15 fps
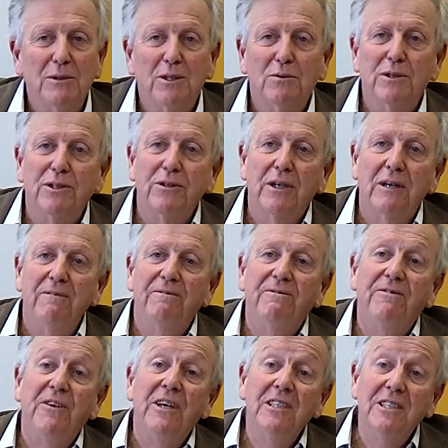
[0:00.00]
which was looking
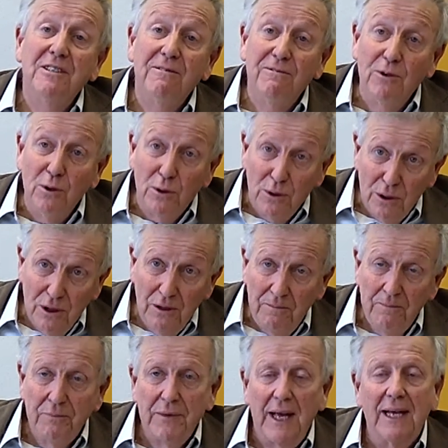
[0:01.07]
first of
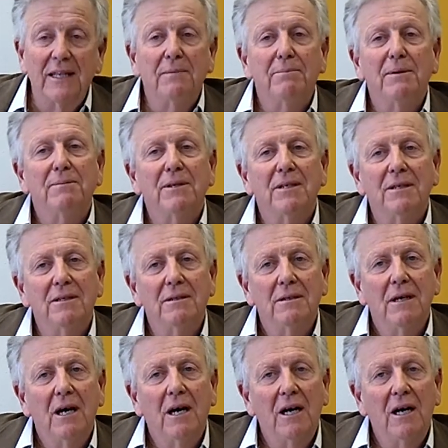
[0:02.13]
all at the biblical